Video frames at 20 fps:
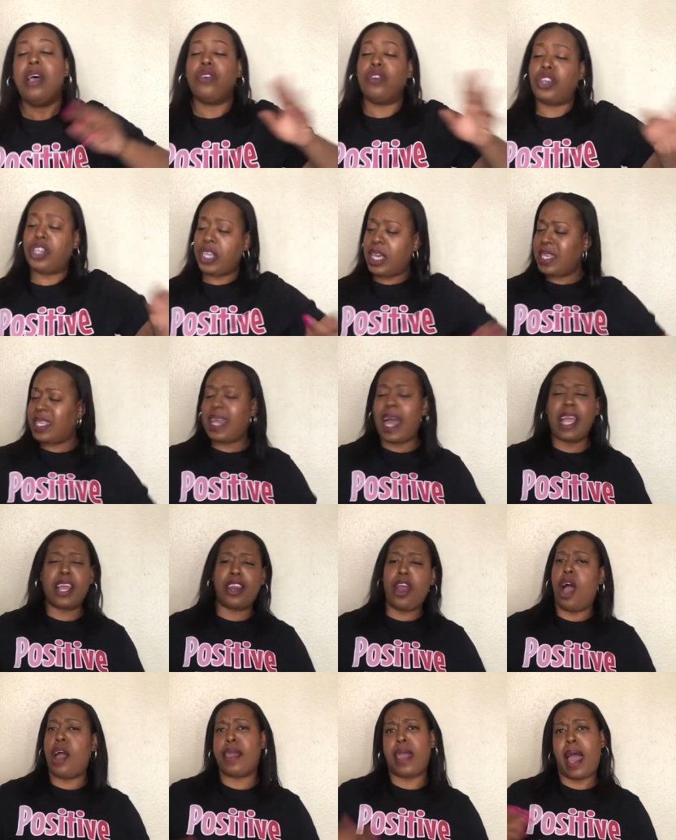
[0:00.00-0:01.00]
So she's
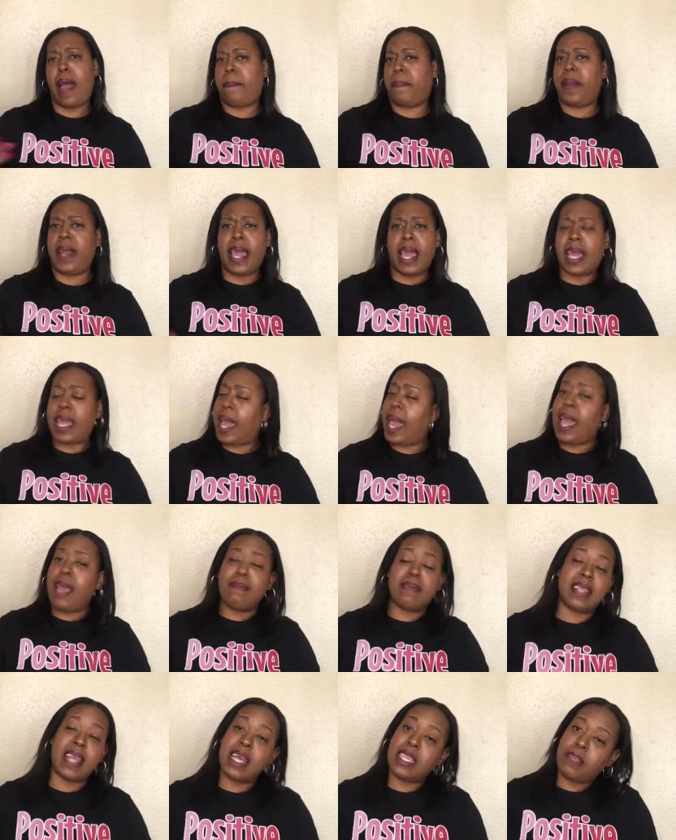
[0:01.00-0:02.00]
like, no, y'all playing
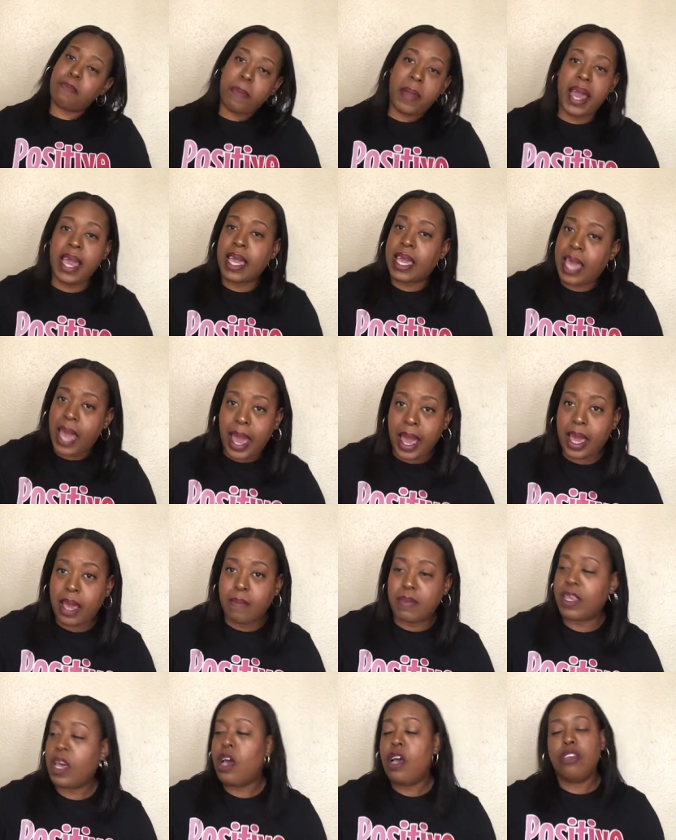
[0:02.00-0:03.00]
games. Let's play
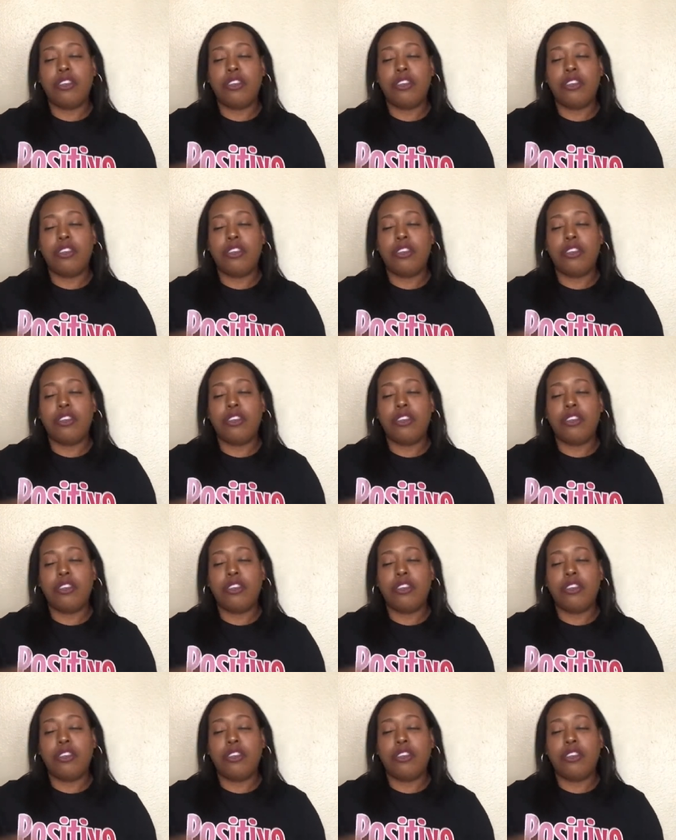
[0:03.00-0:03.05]
games.